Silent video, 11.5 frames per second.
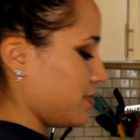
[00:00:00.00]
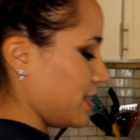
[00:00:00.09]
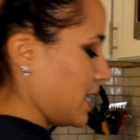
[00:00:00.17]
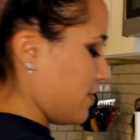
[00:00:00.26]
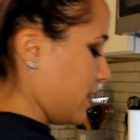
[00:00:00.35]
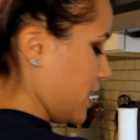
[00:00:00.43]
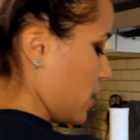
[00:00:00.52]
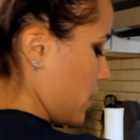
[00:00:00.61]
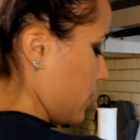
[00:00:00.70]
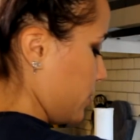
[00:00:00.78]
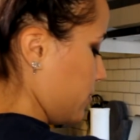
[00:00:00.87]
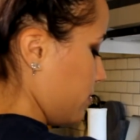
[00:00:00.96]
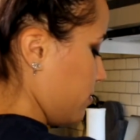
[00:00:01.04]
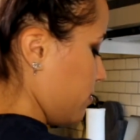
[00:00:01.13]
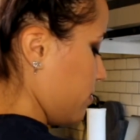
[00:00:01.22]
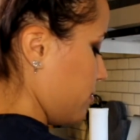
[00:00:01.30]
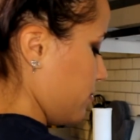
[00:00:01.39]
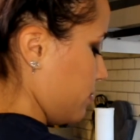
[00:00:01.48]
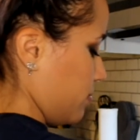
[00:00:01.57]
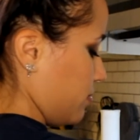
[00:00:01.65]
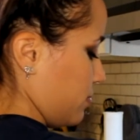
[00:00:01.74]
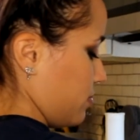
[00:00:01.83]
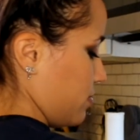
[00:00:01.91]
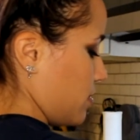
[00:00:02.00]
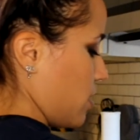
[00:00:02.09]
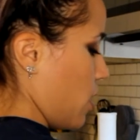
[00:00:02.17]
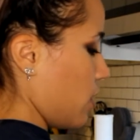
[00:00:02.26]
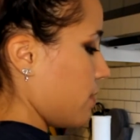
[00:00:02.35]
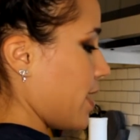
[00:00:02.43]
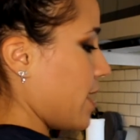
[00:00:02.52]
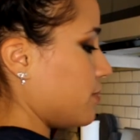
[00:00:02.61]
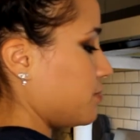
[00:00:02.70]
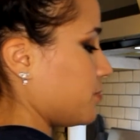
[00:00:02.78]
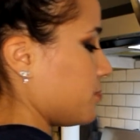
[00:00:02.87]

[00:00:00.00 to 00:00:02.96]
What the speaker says: Evenly coat all around.